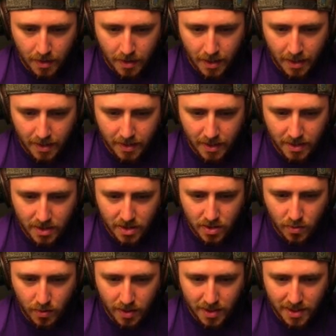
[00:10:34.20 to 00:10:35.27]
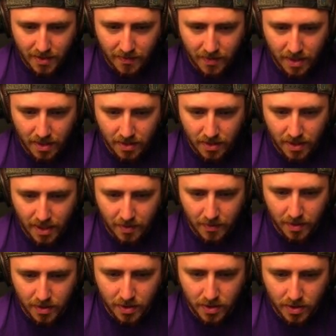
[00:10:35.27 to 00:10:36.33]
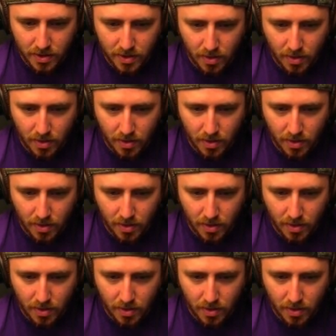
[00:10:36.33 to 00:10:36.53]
It does 2,700 damage. Almost.